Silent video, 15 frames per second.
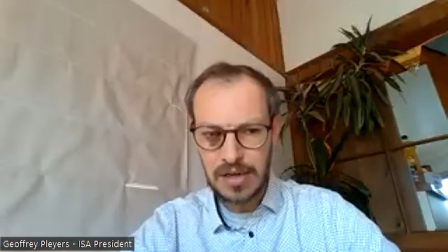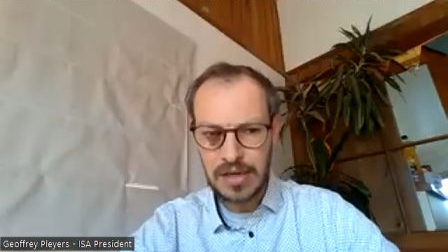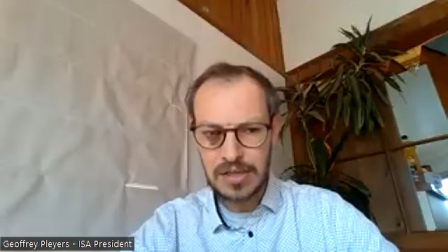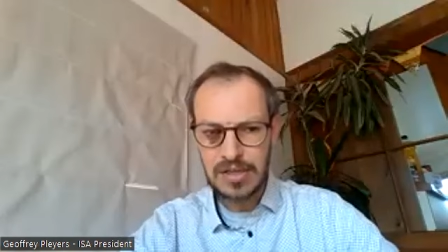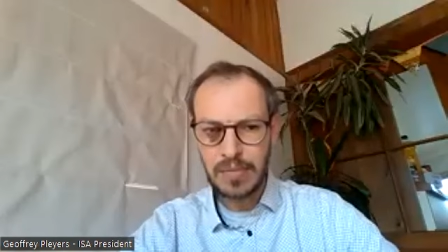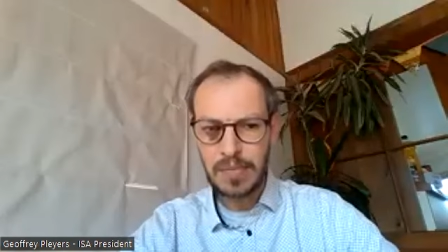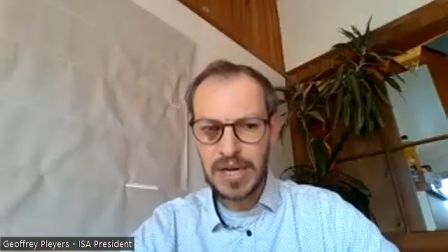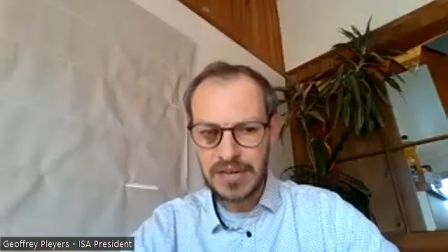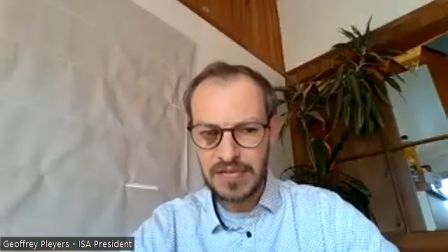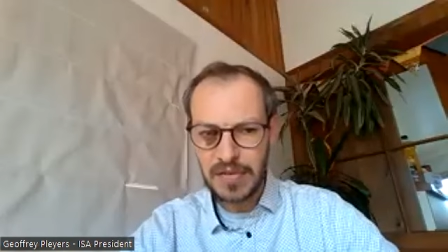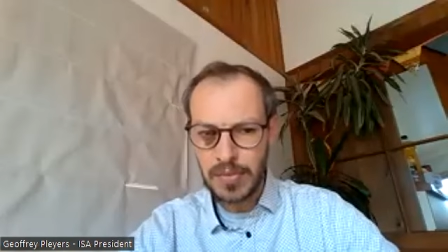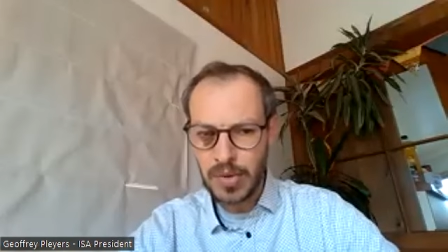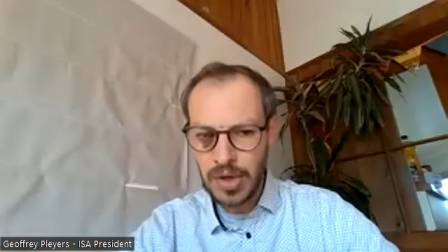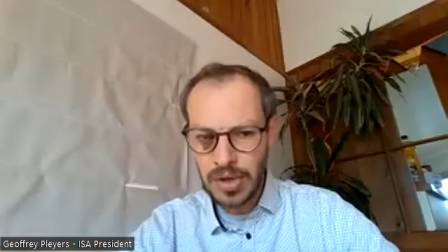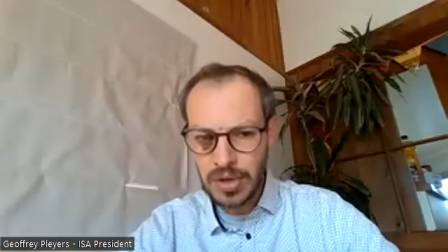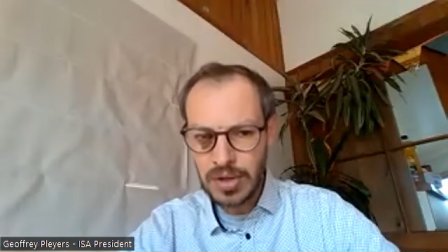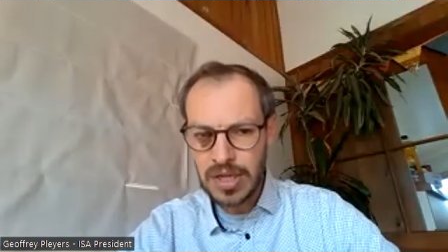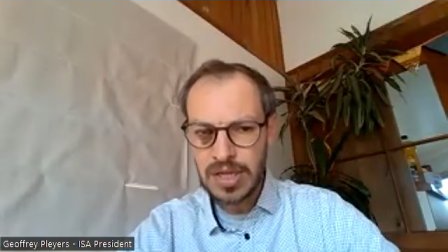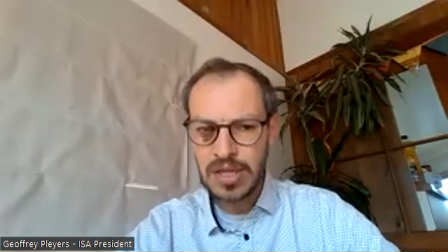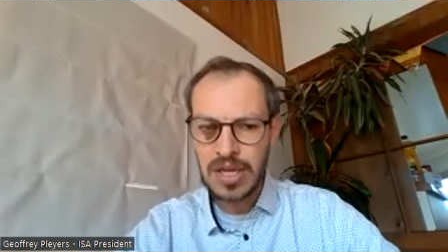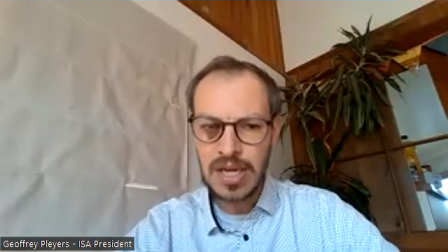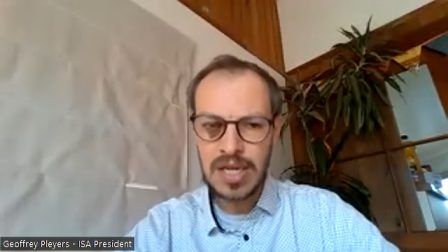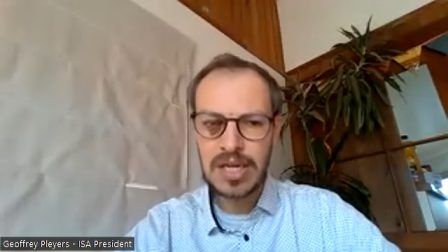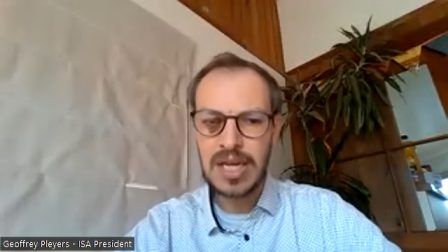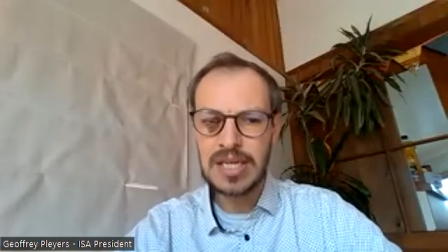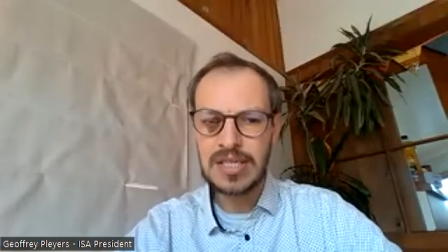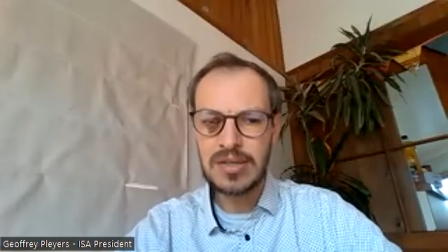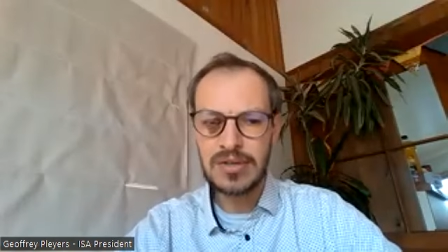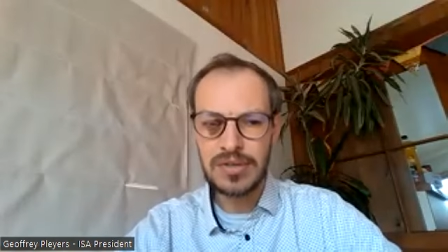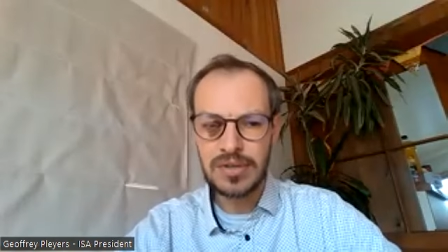in some part of the world and, and
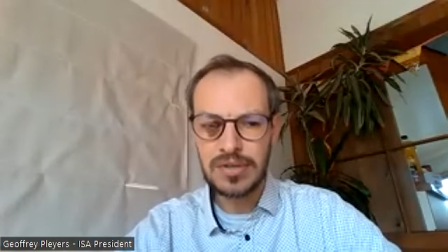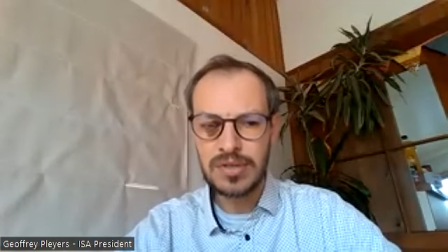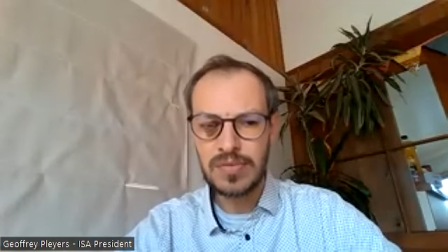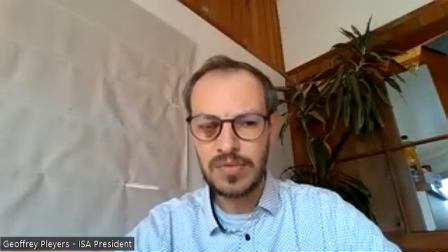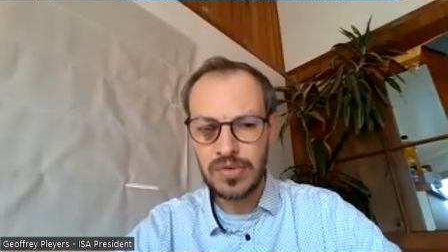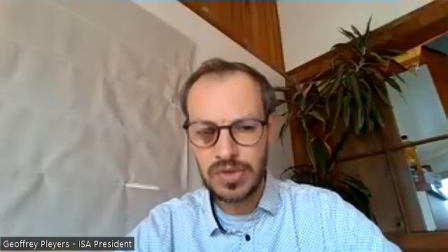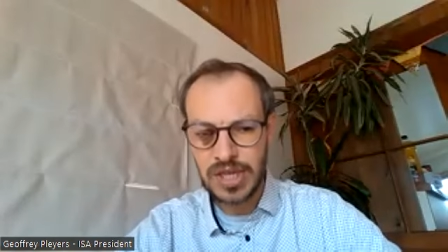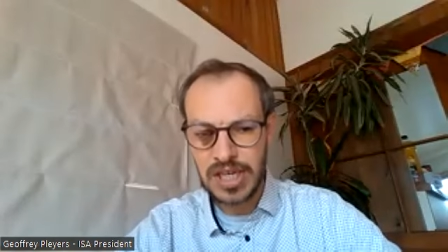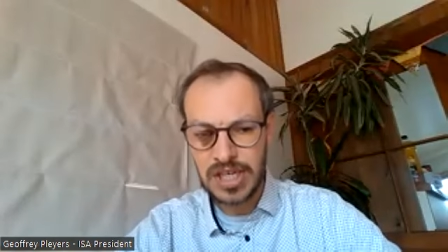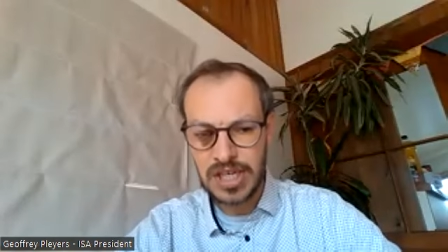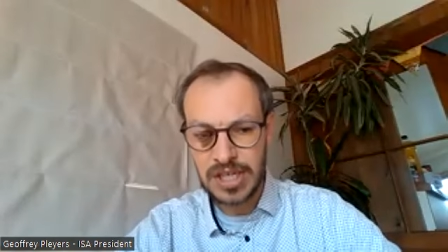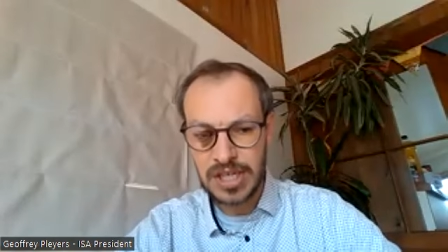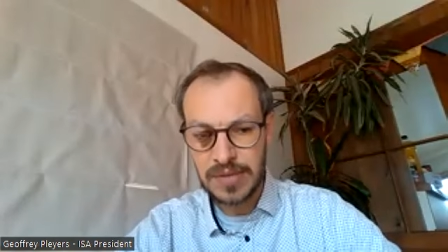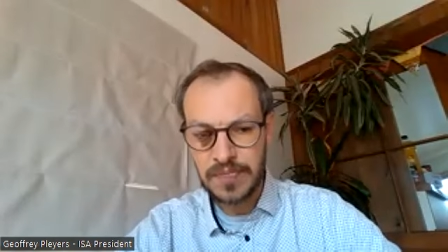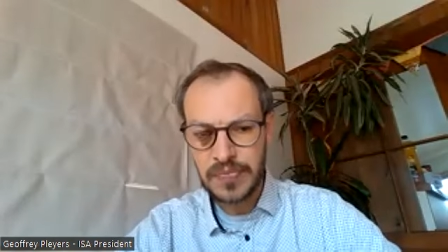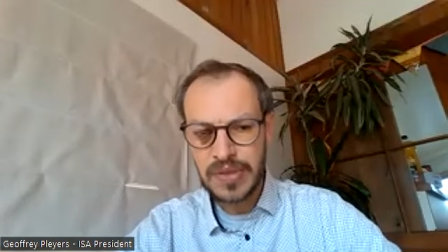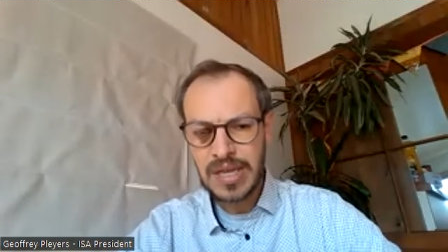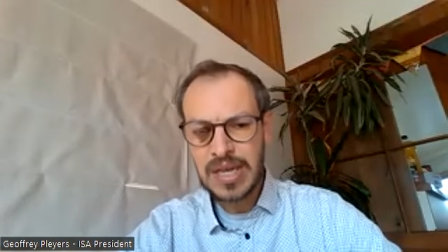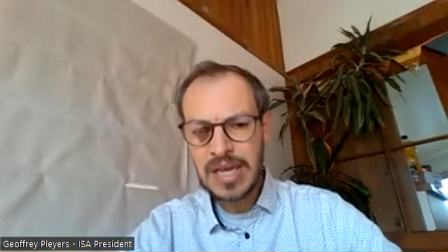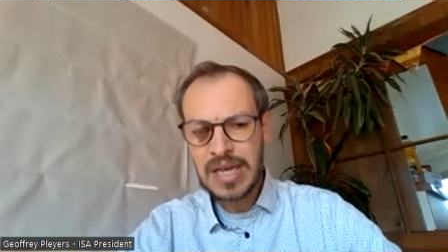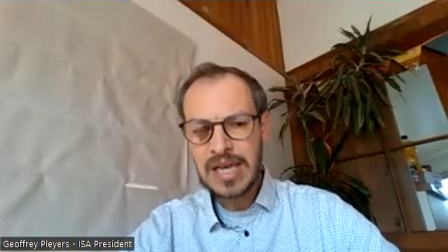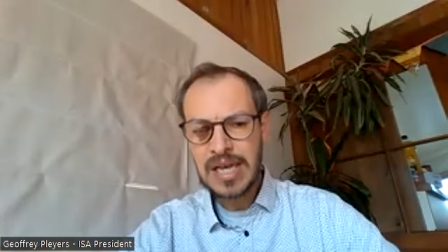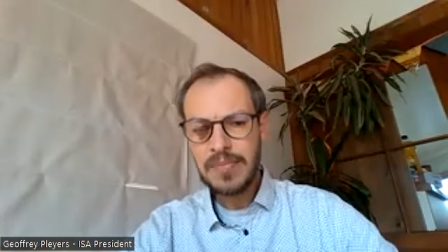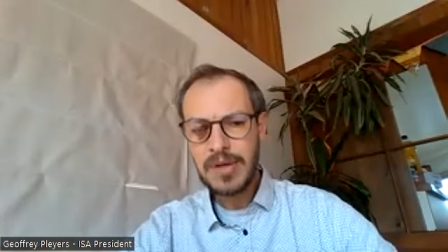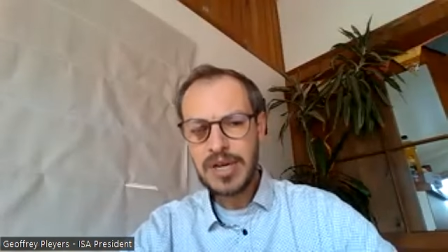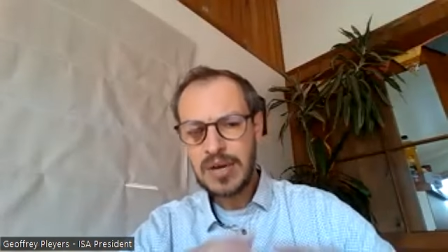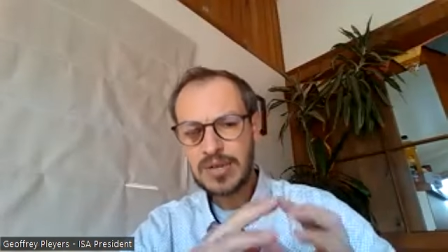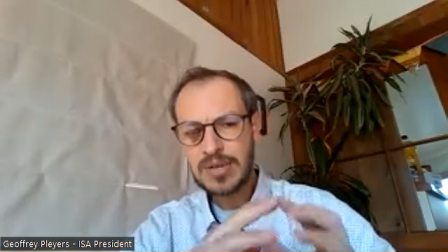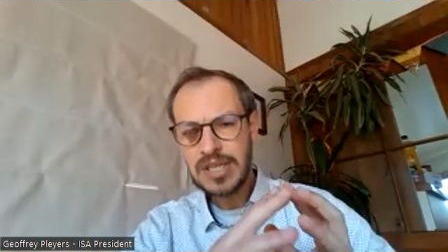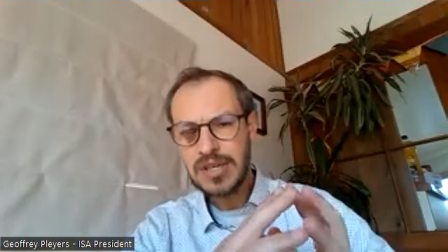has also some new challenges. And, but
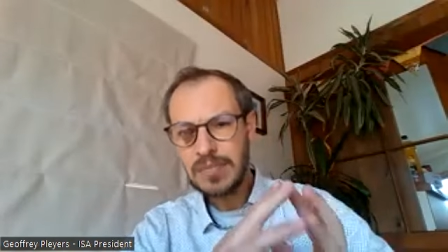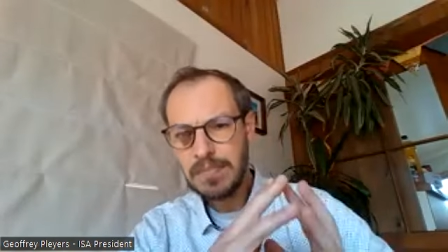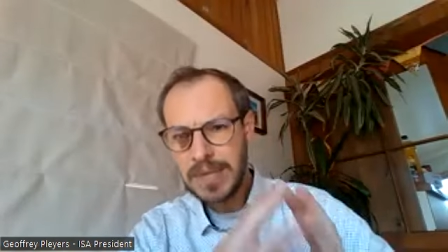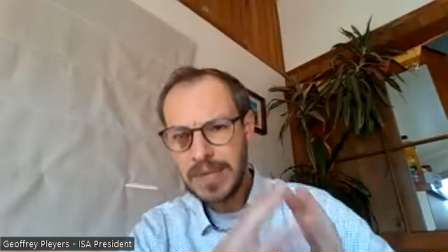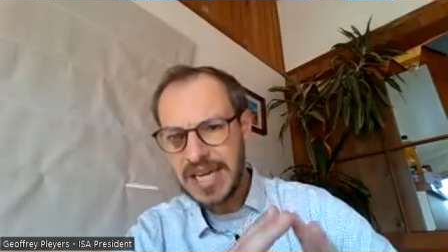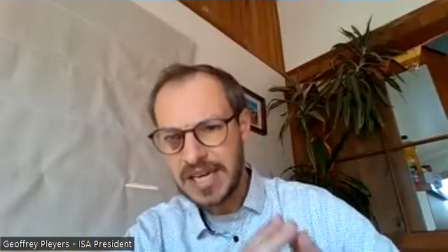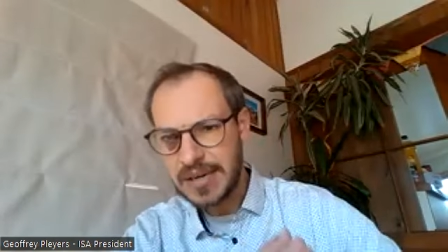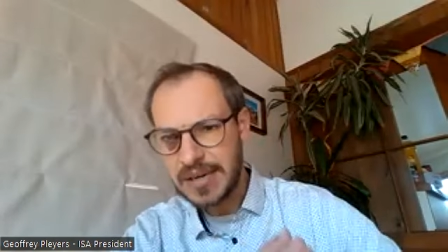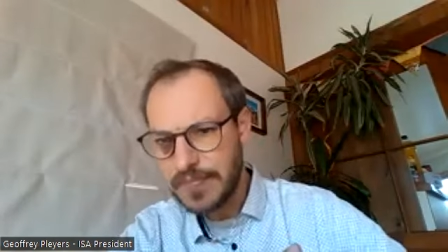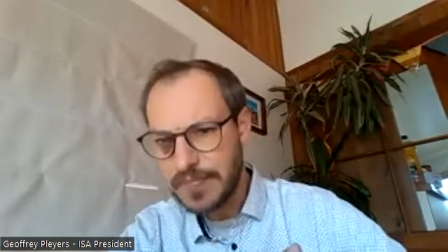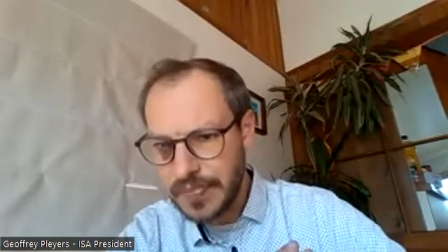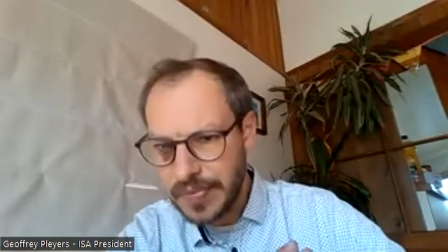I would say the main